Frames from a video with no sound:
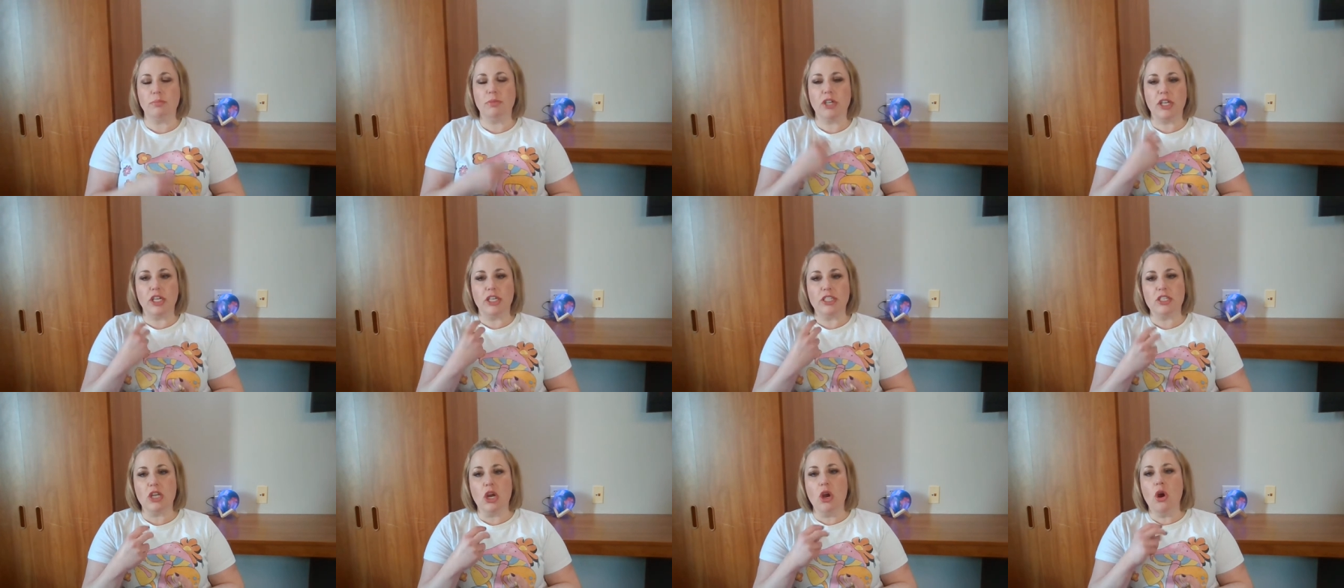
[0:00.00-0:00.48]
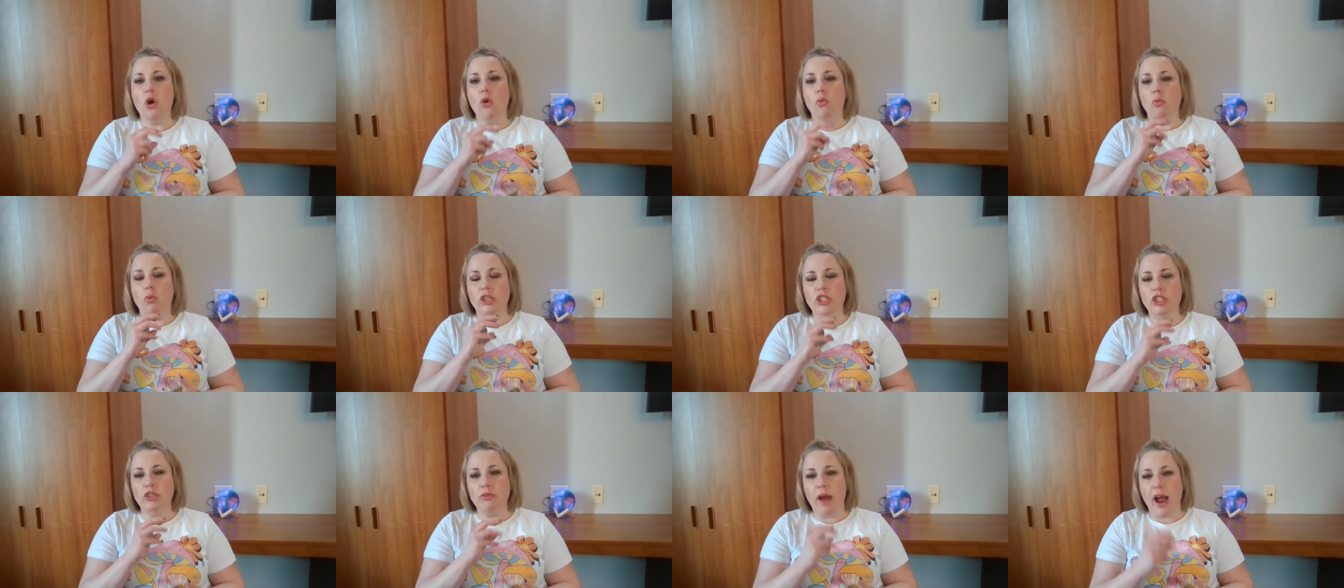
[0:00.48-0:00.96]
Because
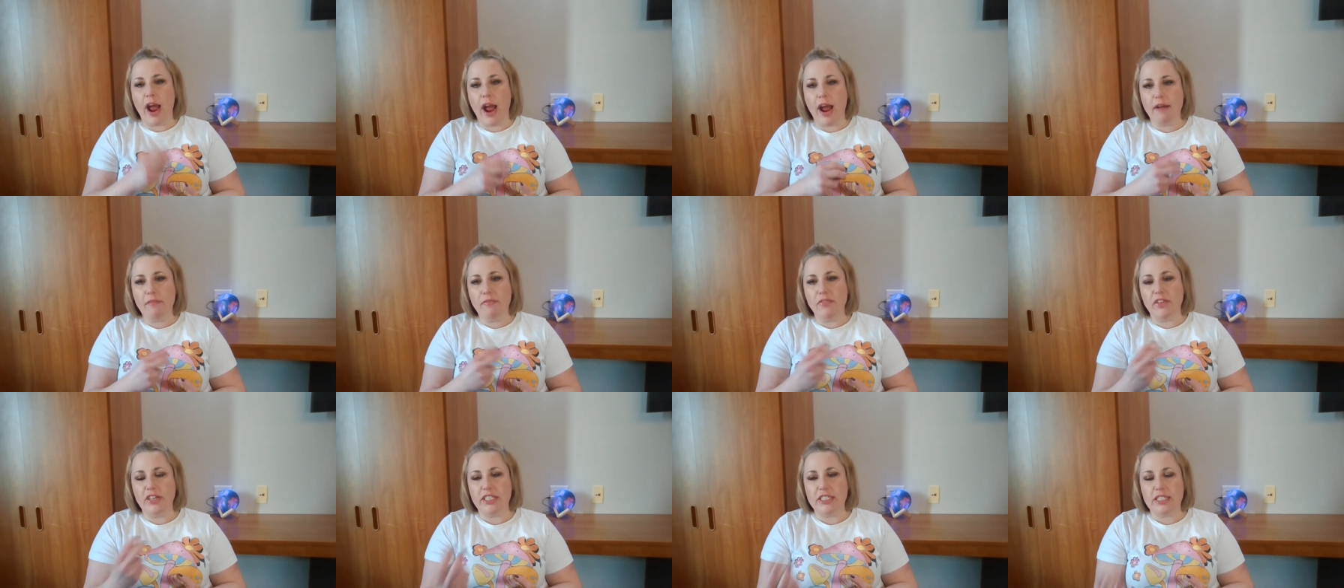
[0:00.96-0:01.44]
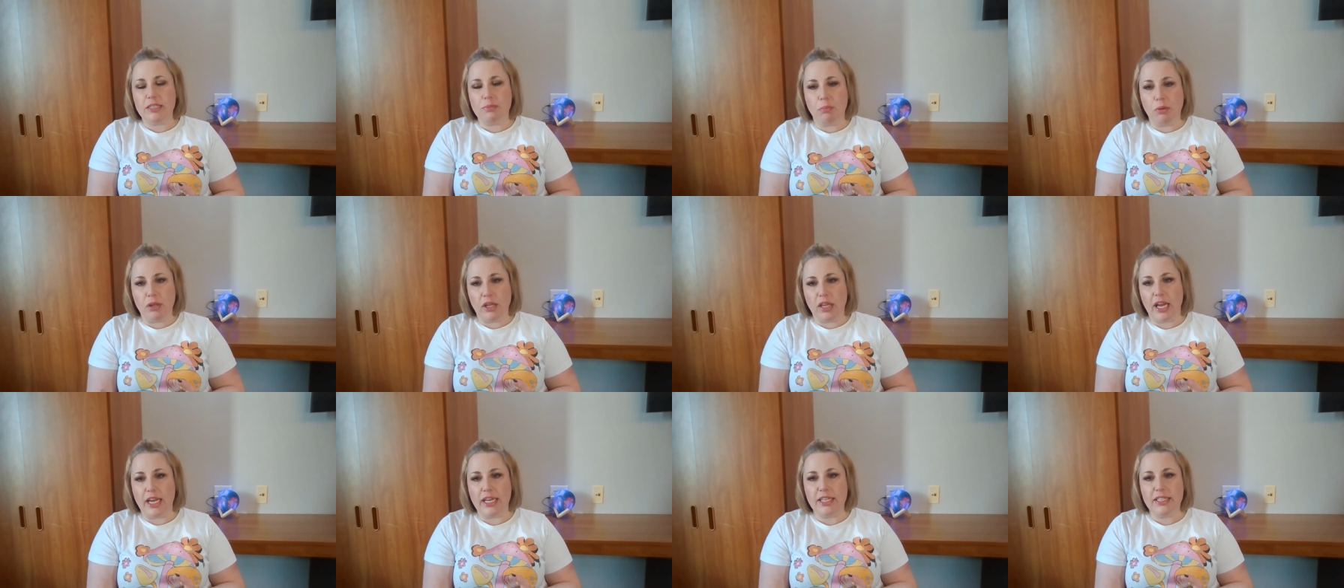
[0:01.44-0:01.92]
when you have these
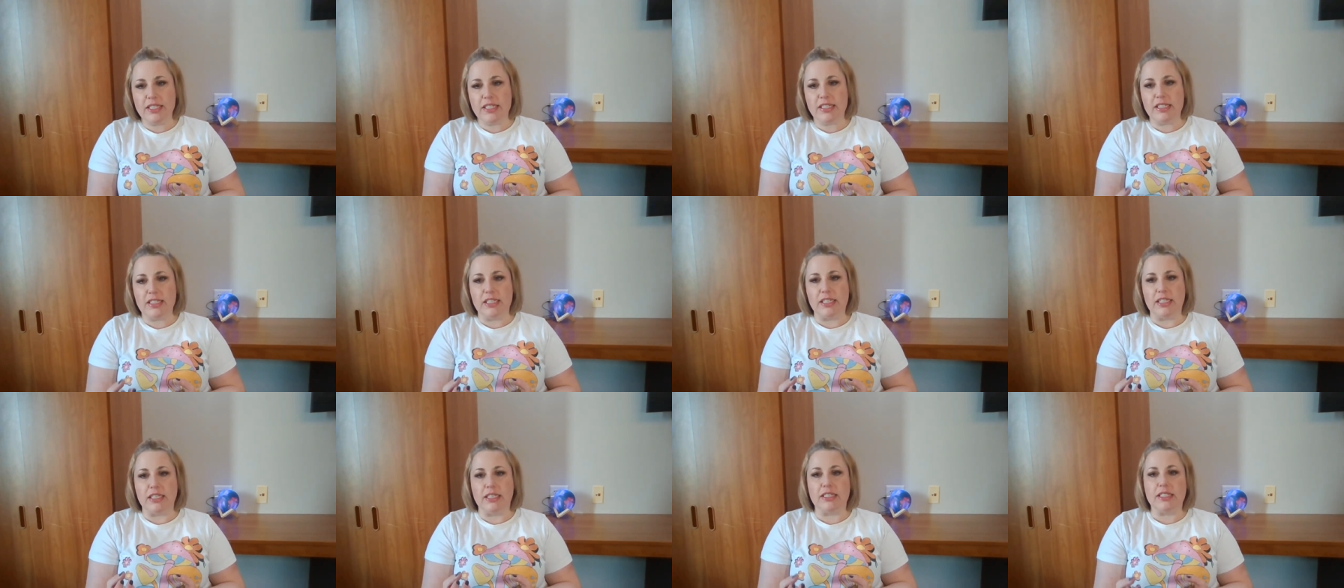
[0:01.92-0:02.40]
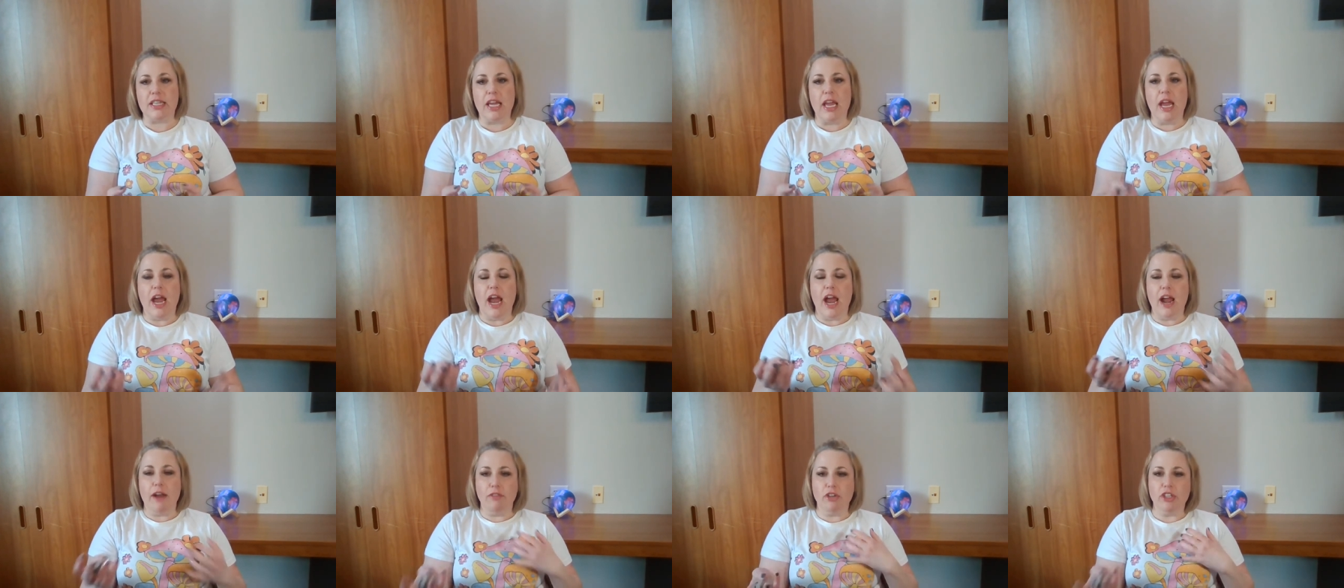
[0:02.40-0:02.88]
placings,
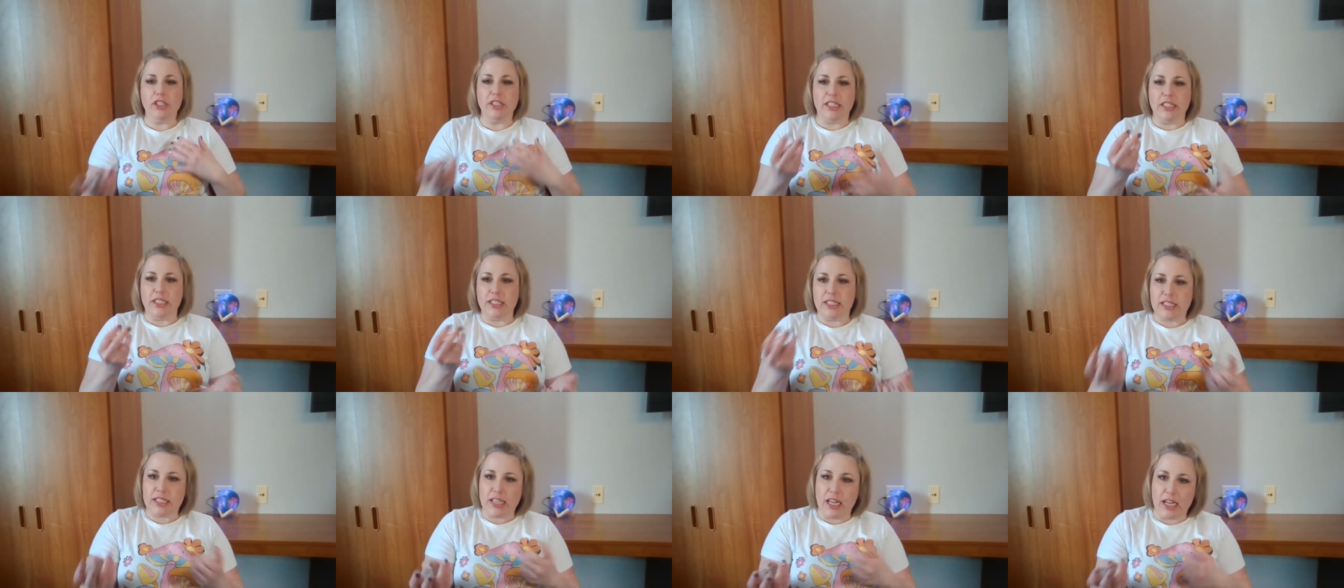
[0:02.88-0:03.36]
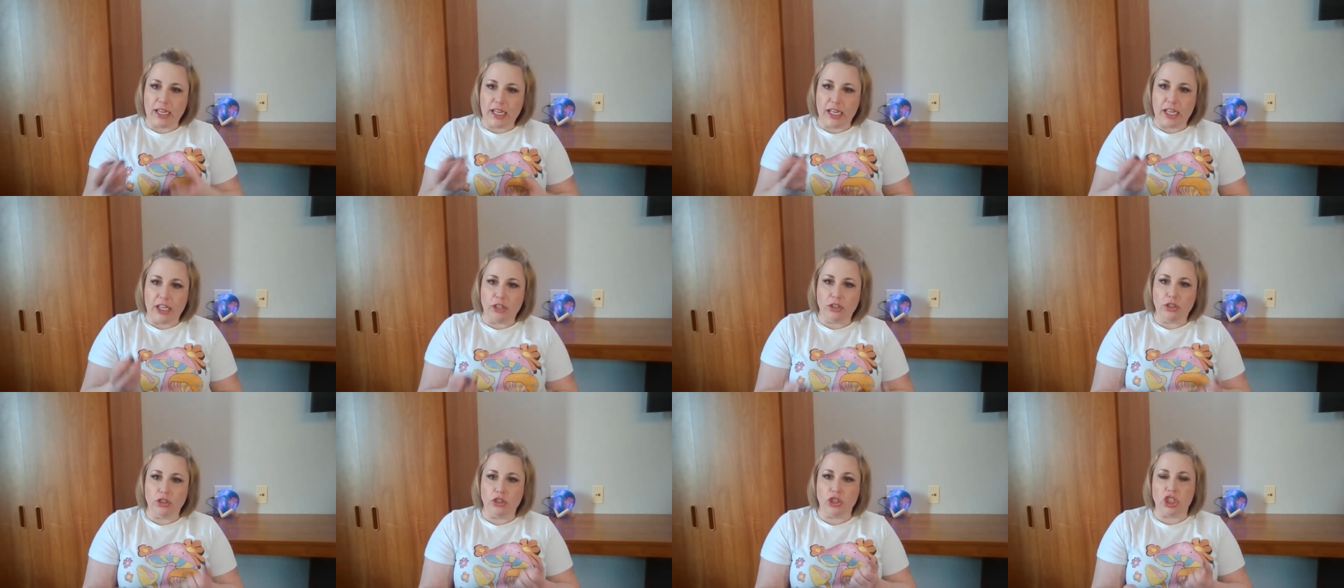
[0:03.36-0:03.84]
everything is like
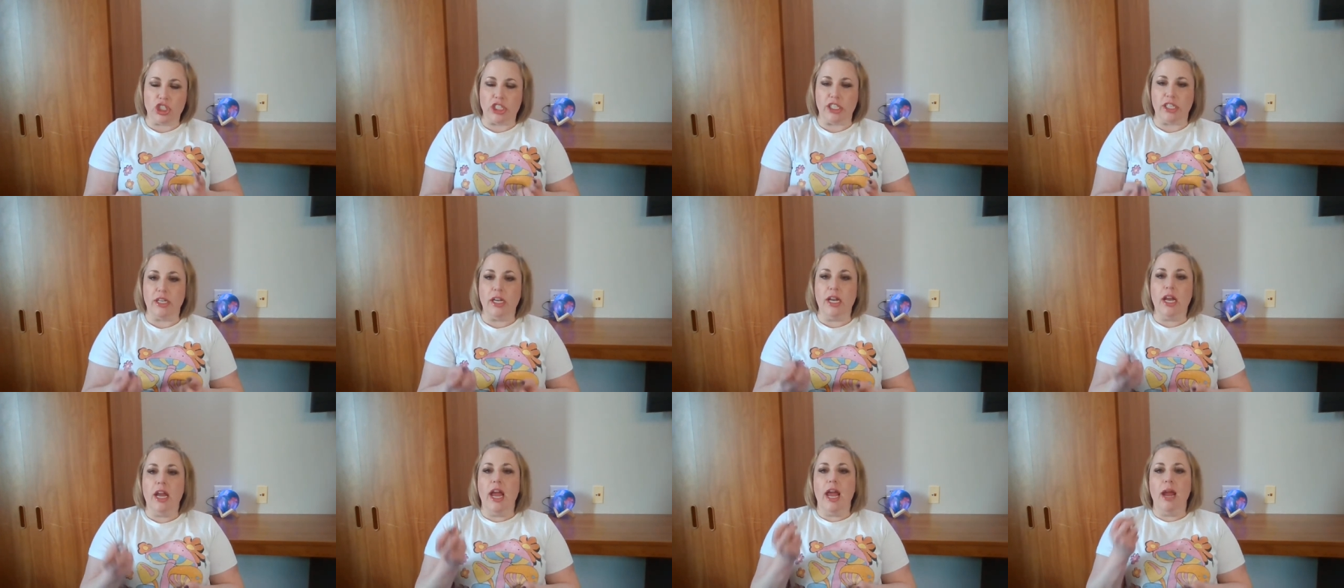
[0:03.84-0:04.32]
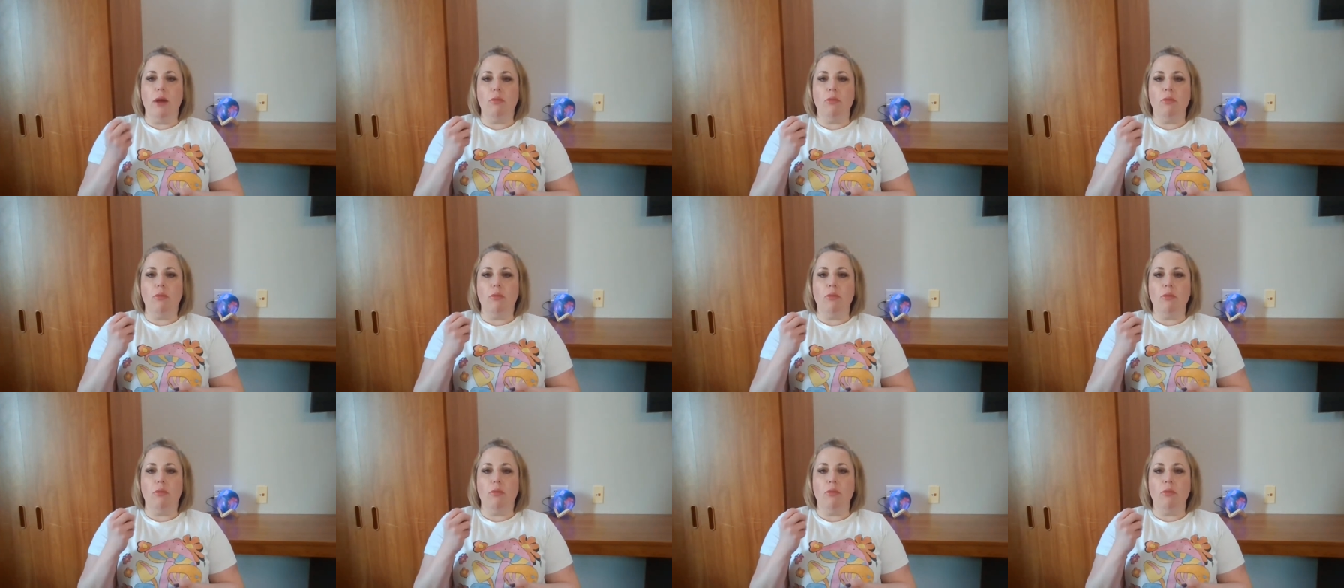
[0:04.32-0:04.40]
energy.